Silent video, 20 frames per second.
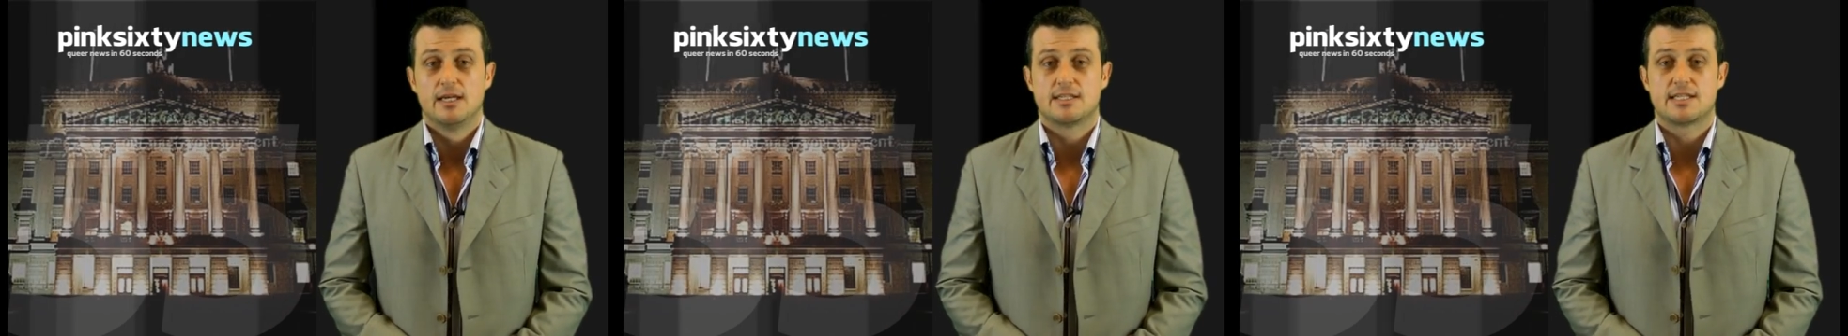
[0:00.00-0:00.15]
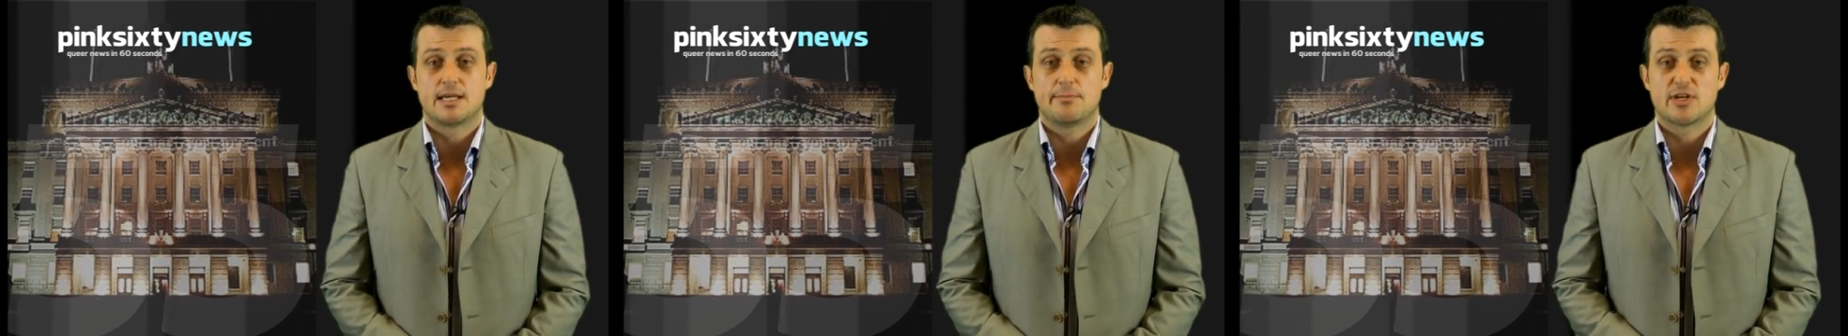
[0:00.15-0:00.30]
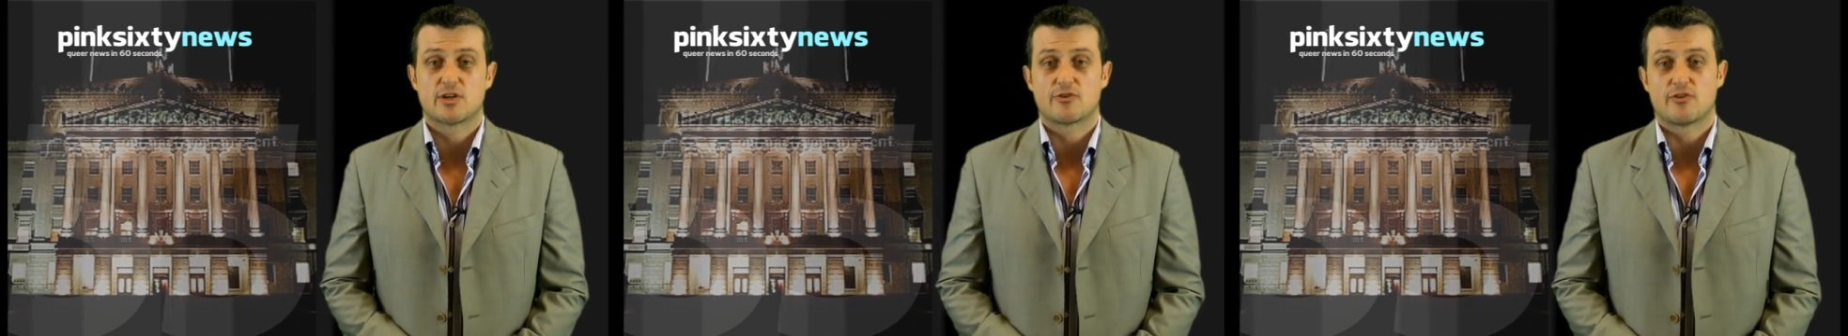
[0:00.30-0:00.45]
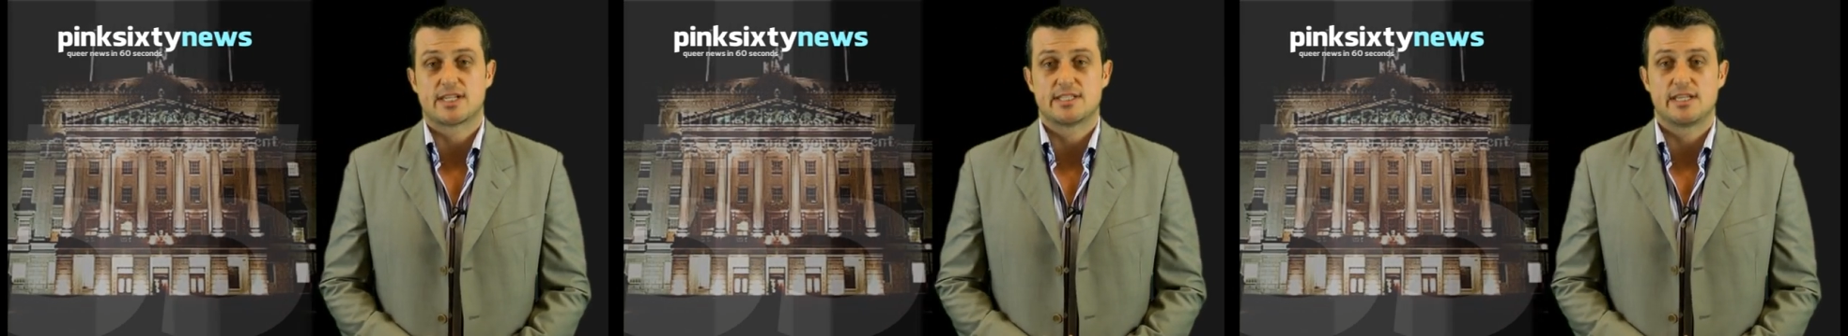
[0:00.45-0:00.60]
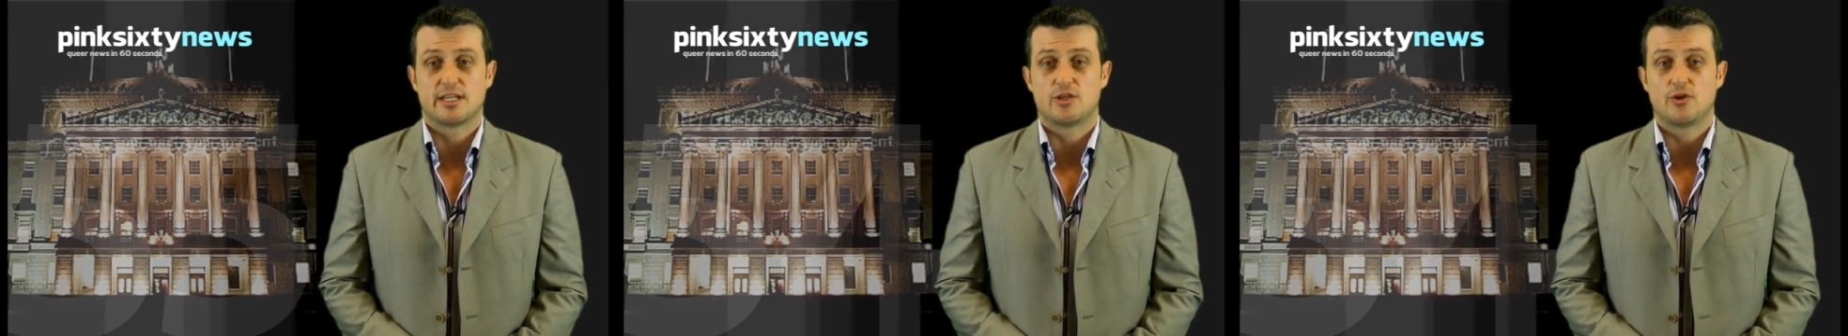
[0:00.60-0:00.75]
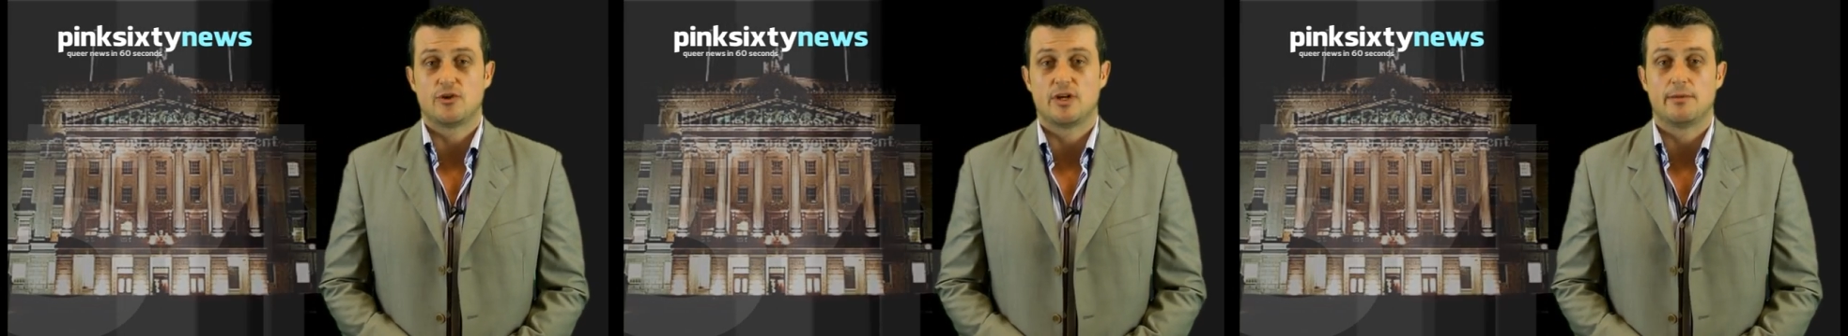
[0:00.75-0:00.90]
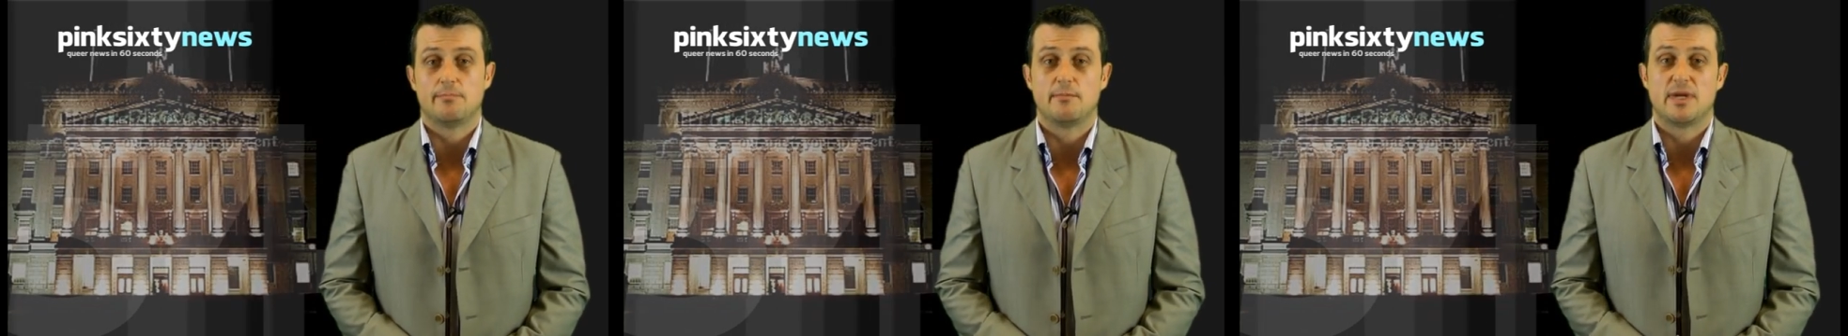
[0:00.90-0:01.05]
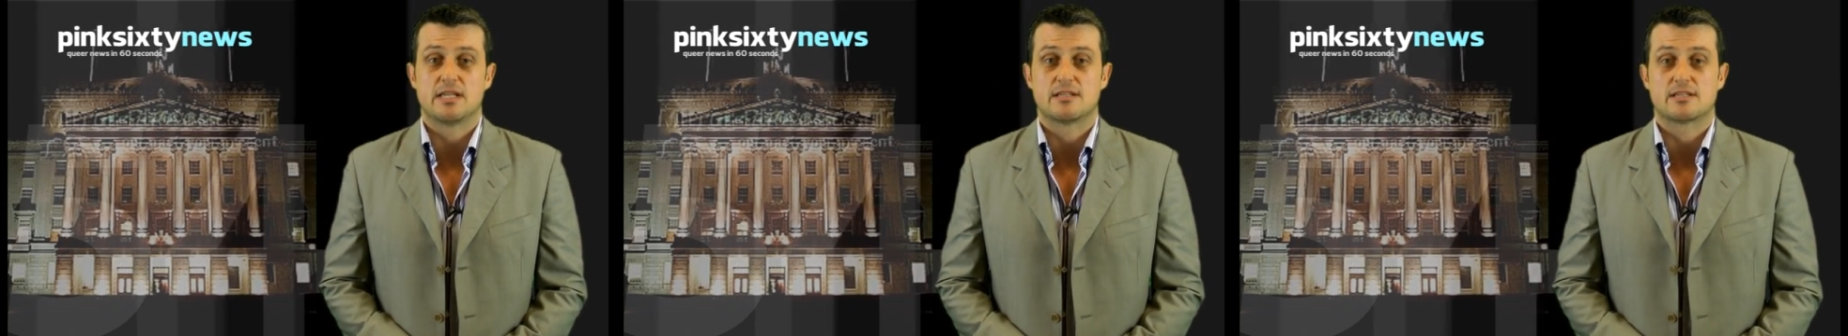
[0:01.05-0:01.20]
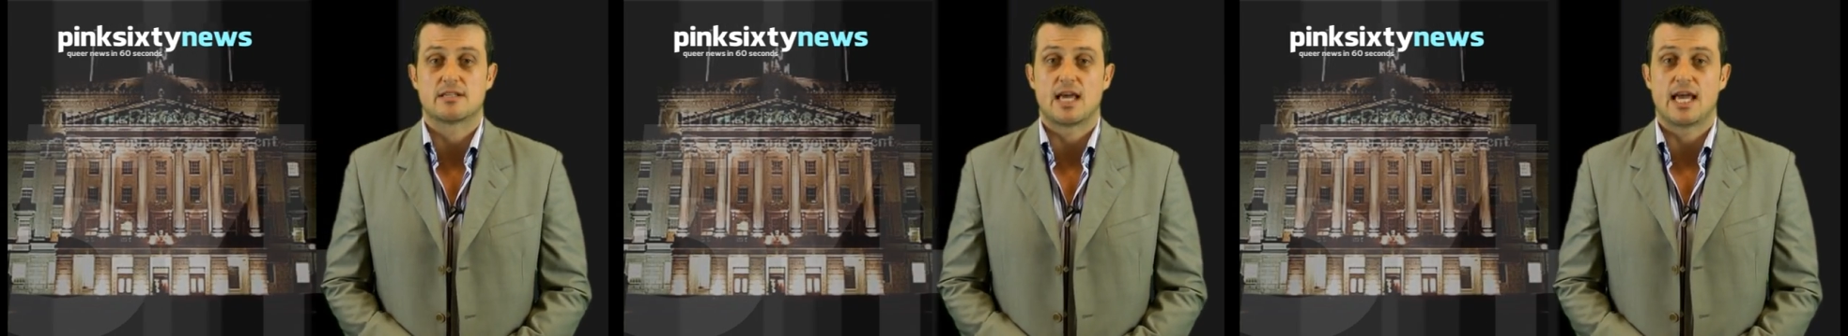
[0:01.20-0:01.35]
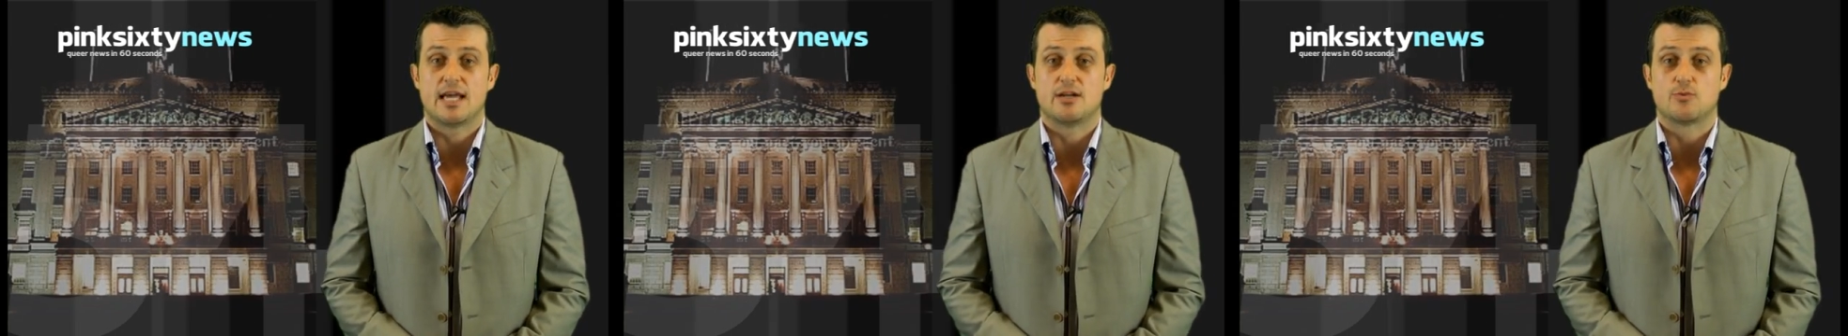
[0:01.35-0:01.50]
Democratic Union
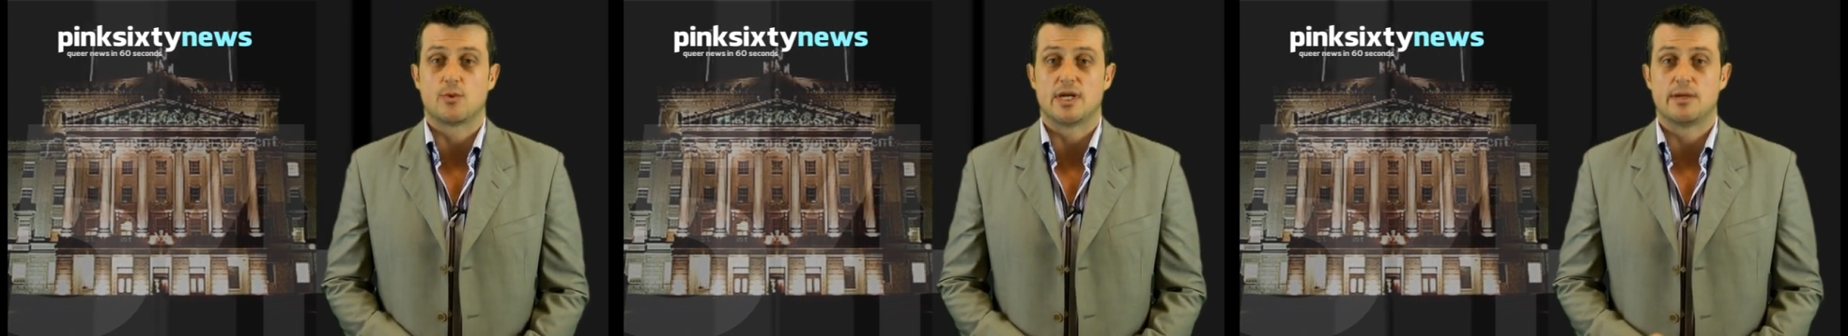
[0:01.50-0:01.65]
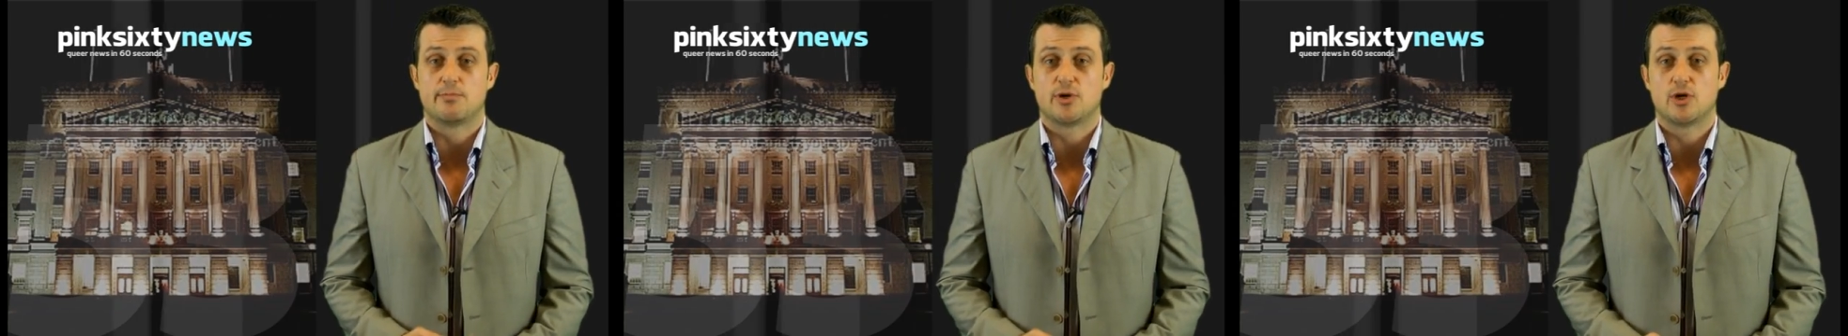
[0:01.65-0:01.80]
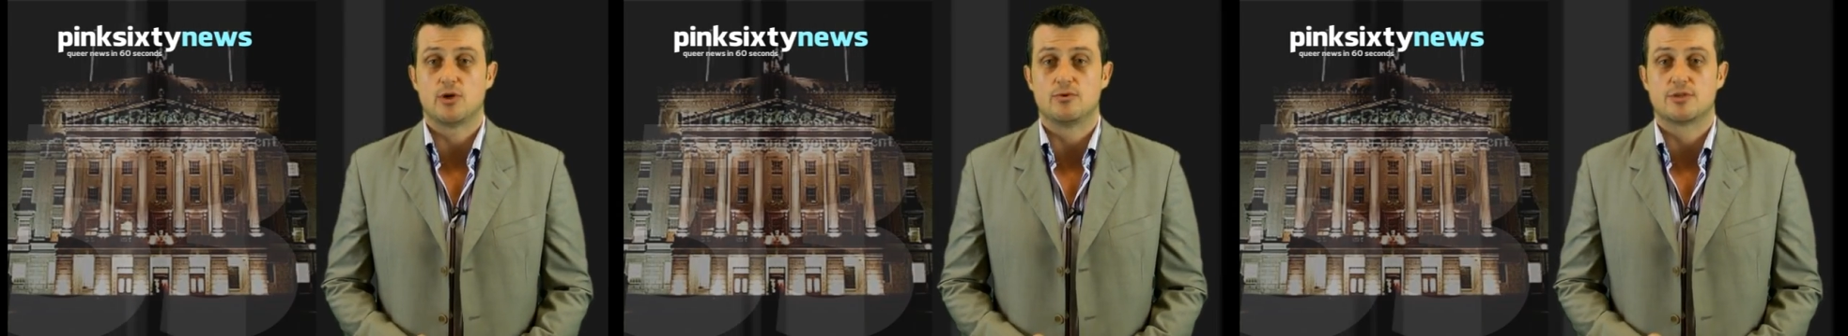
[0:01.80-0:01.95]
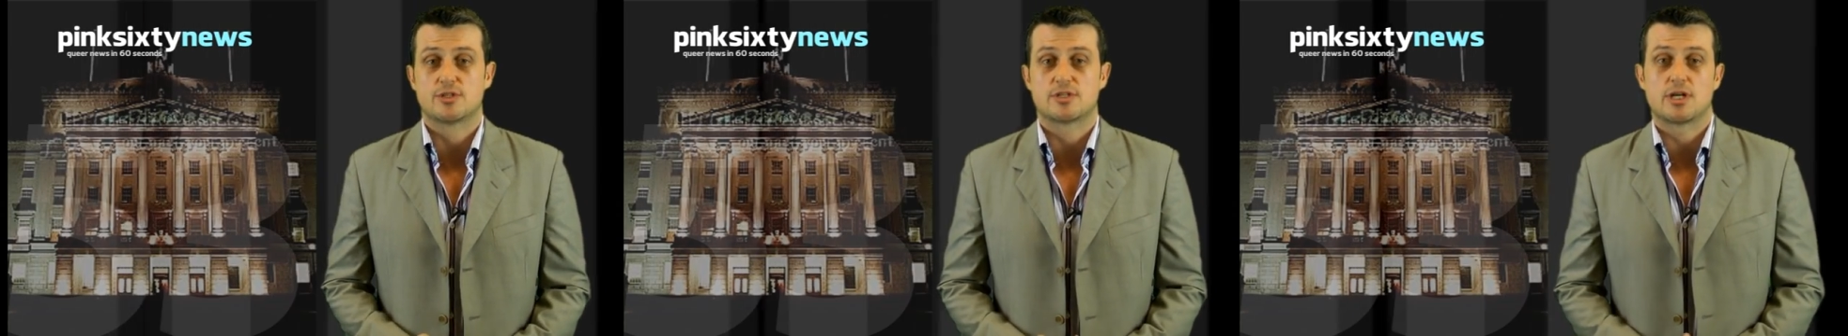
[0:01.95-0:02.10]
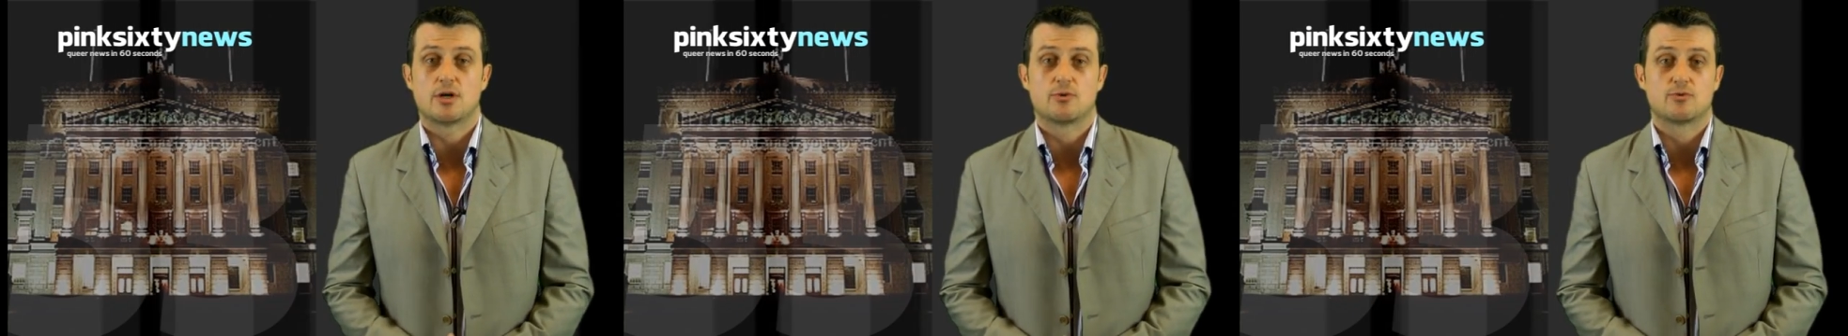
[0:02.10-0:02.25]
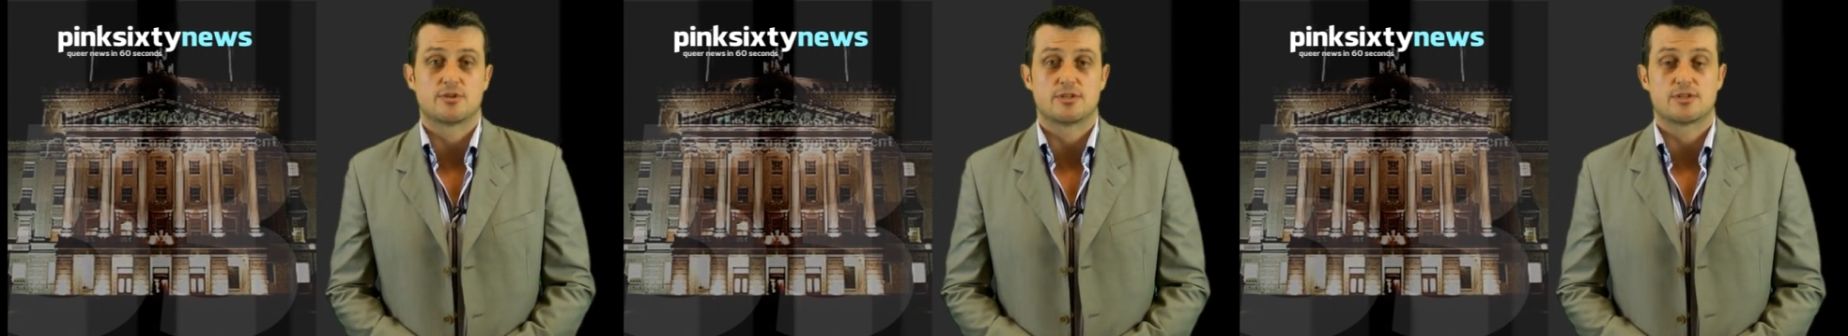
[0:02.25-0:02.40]
Minister Edwin Poots told